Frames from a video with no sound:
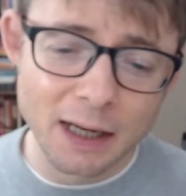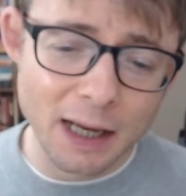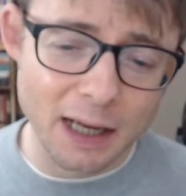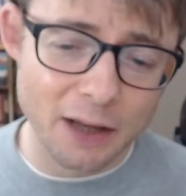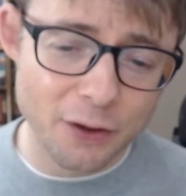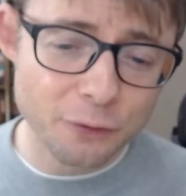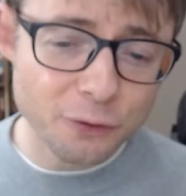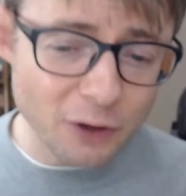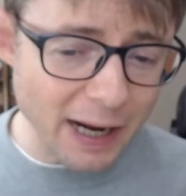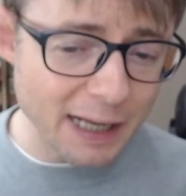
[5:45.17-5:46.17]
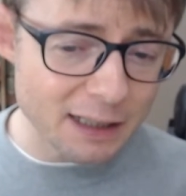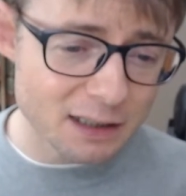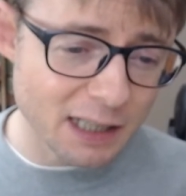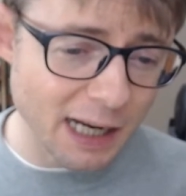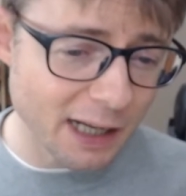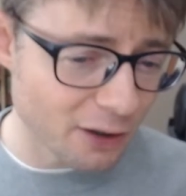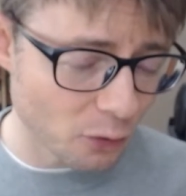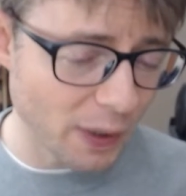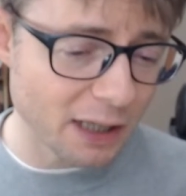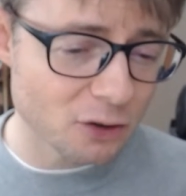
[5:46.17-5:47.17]
the friend taken
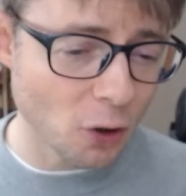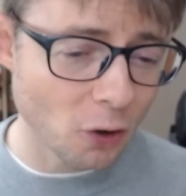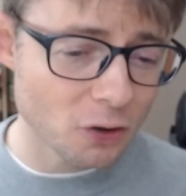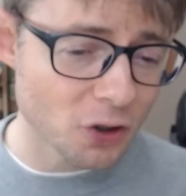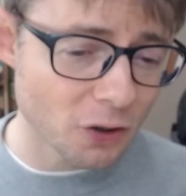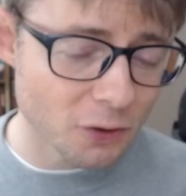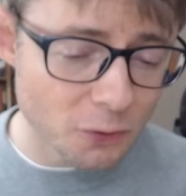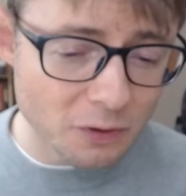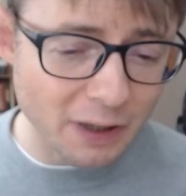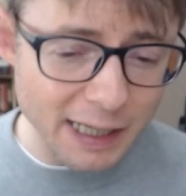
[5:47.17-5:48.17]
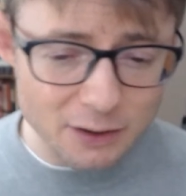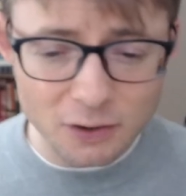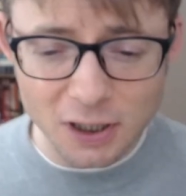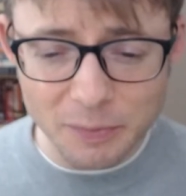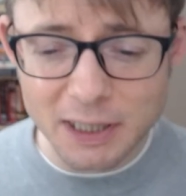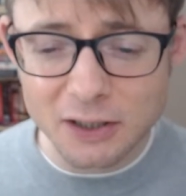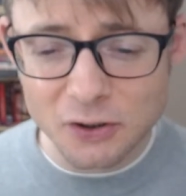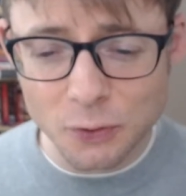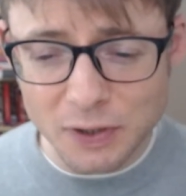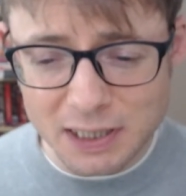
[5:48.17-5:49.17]
away and tortured who later committed
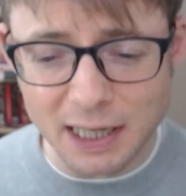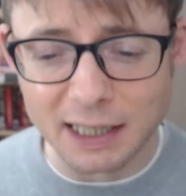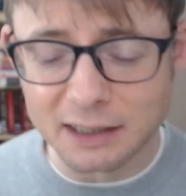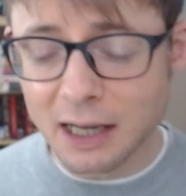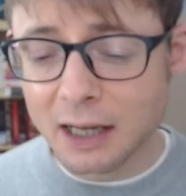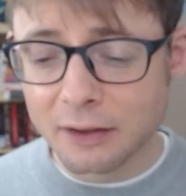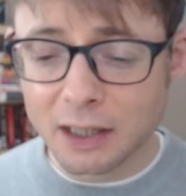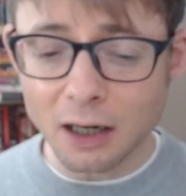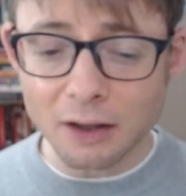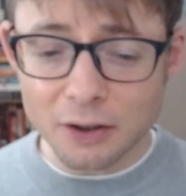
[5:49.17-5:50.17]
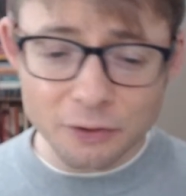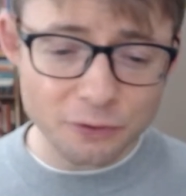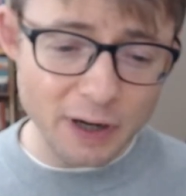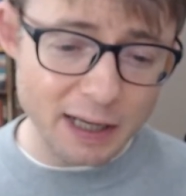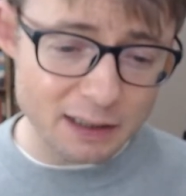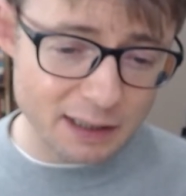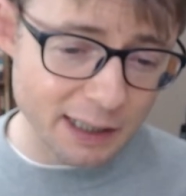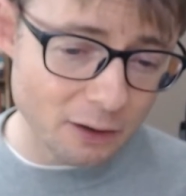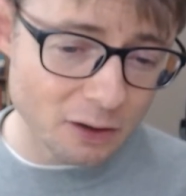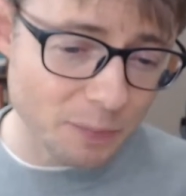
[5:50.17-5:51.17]
suicide, the other friend
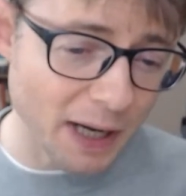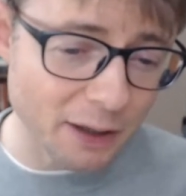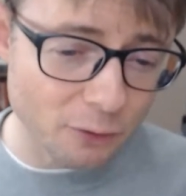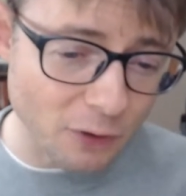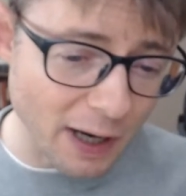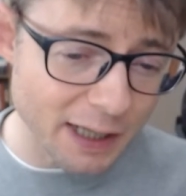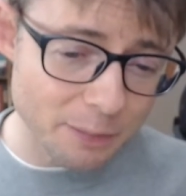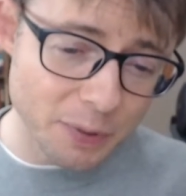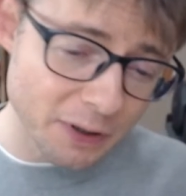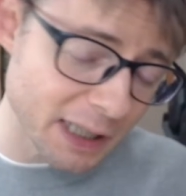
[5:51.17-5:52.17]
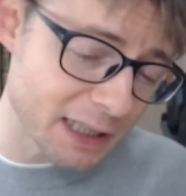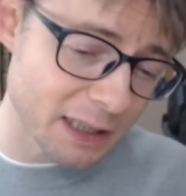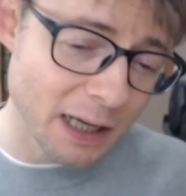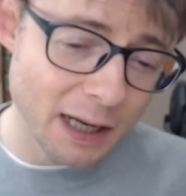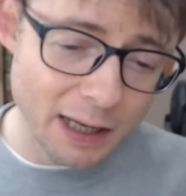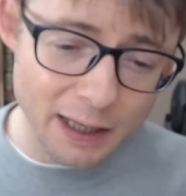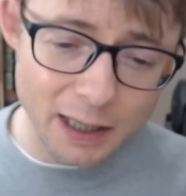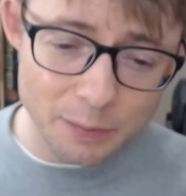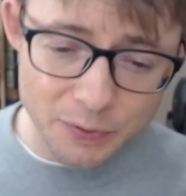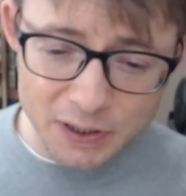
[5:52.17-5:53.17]
killed by a riot
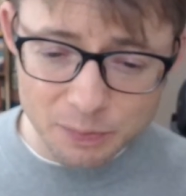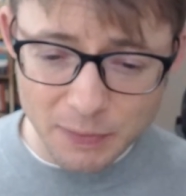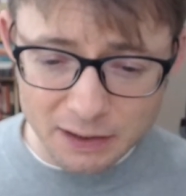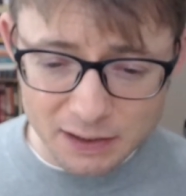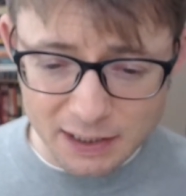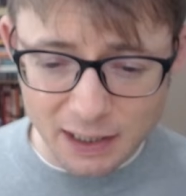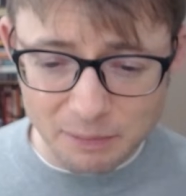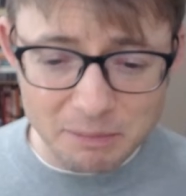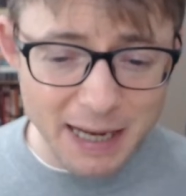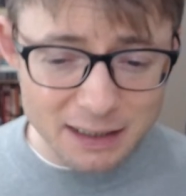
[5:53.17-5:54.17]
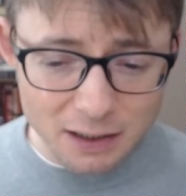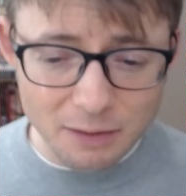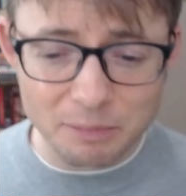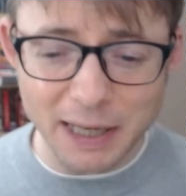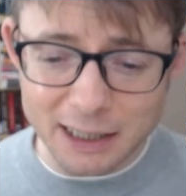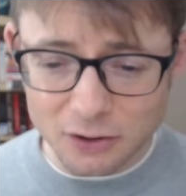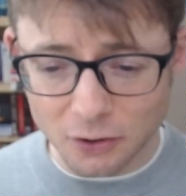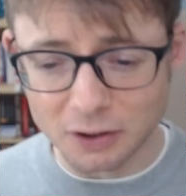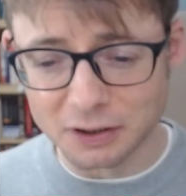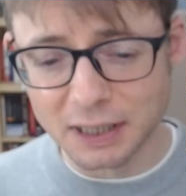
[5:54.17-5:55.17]
policeman's metal
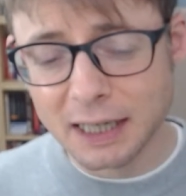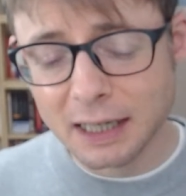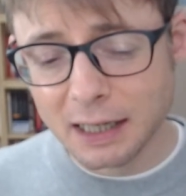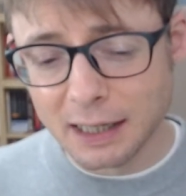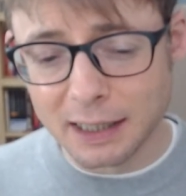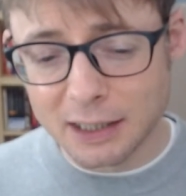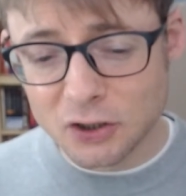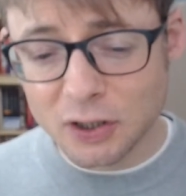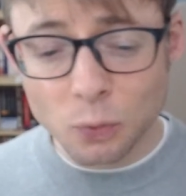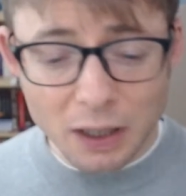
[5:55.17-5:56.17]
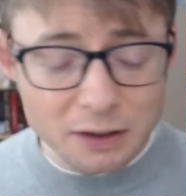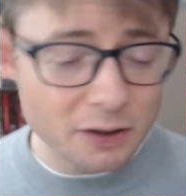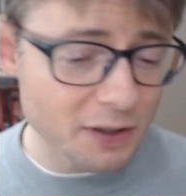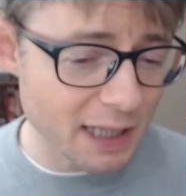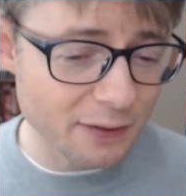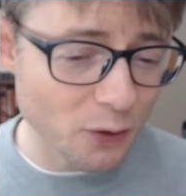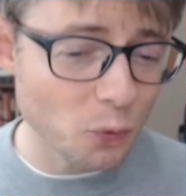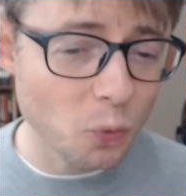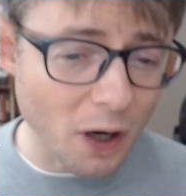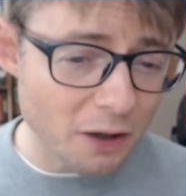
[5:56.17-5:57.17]
baton. And she wonders at the
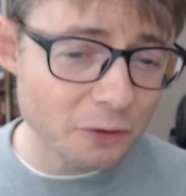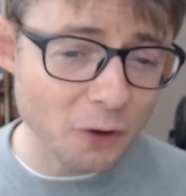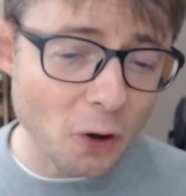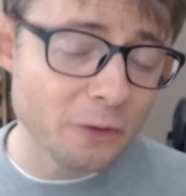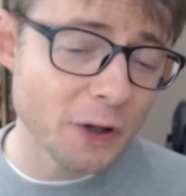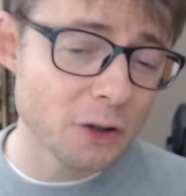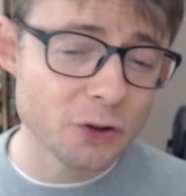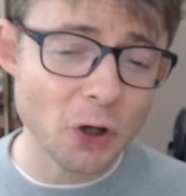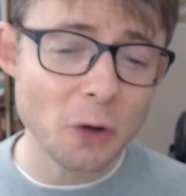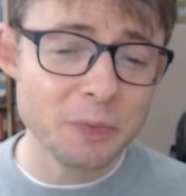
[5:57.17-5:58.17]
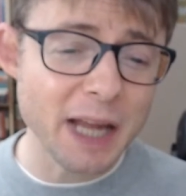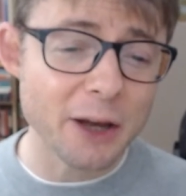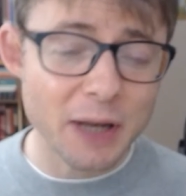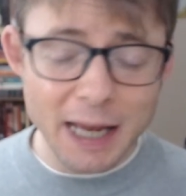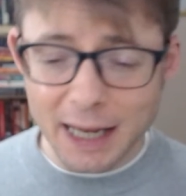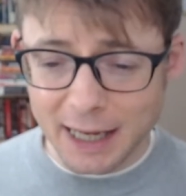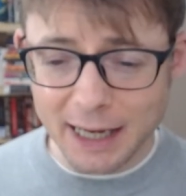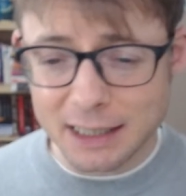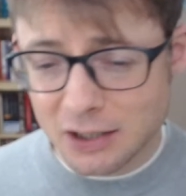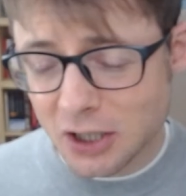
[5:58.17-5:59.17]
worth of her job now.
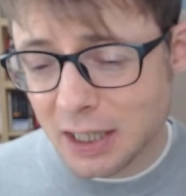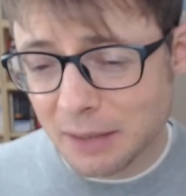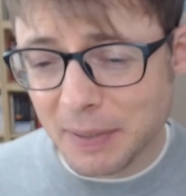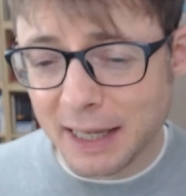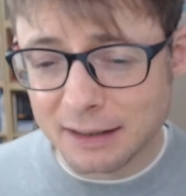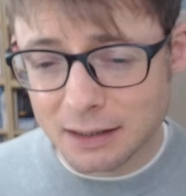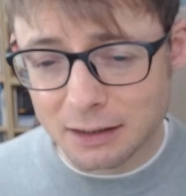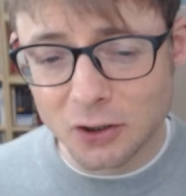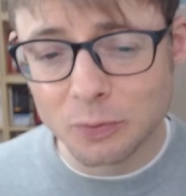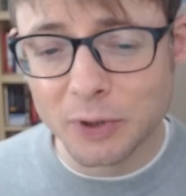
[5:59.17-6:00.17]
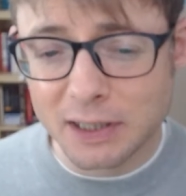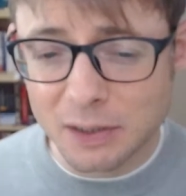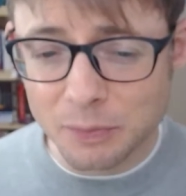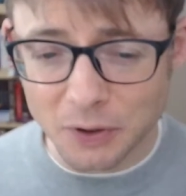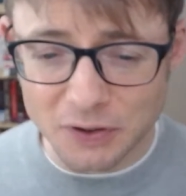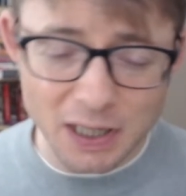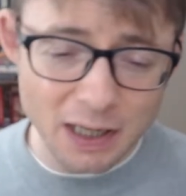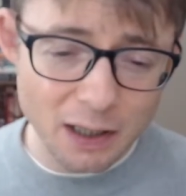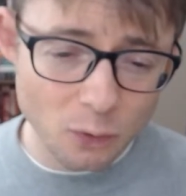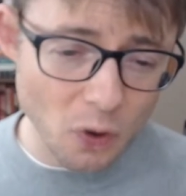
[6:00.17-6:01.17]
Has she abandoned her principles?
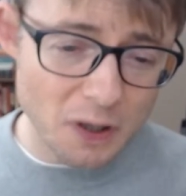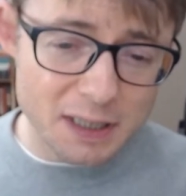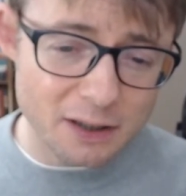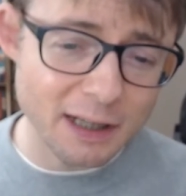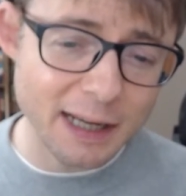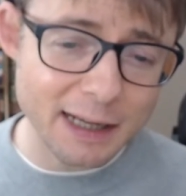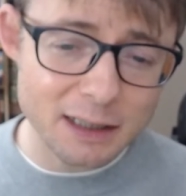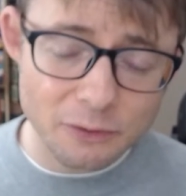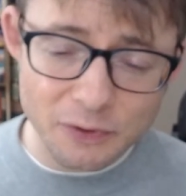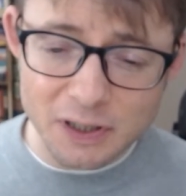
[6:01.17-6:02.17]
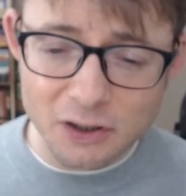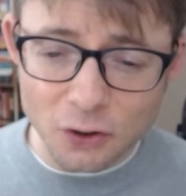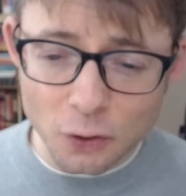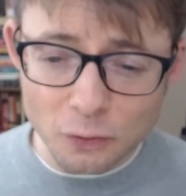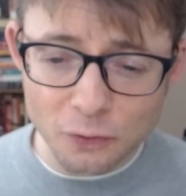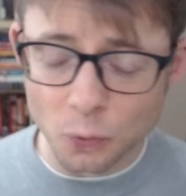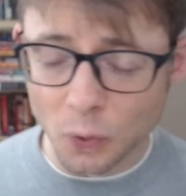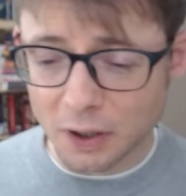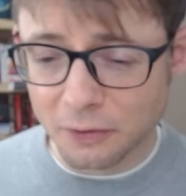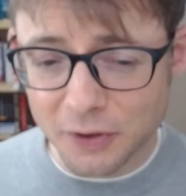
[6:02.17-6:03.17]
Was her activist youth
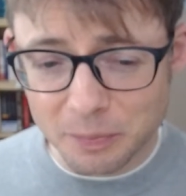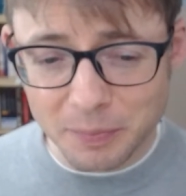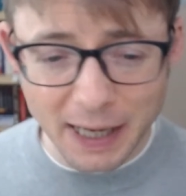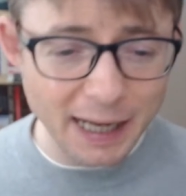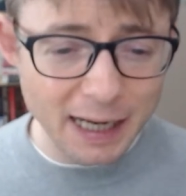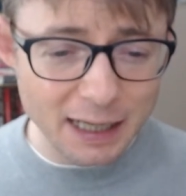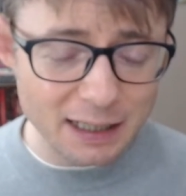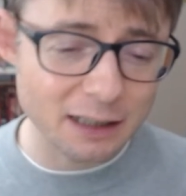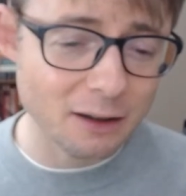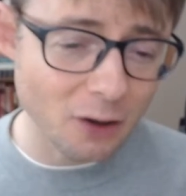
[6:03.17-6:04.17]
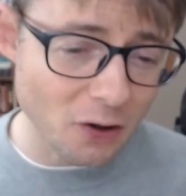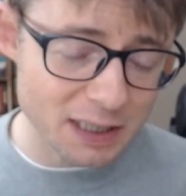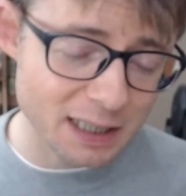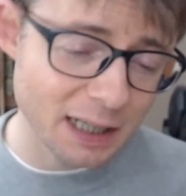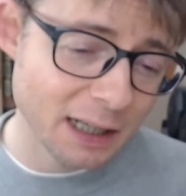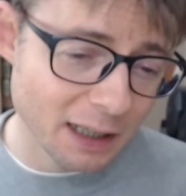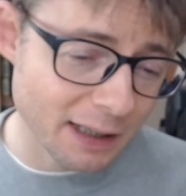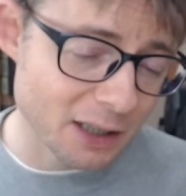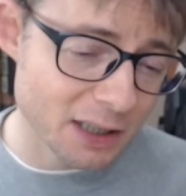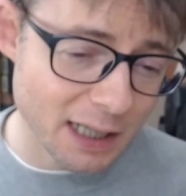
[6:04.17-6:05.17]
worth the pain and loss
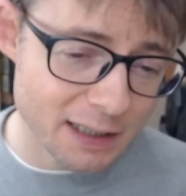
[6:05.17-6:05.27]
that she has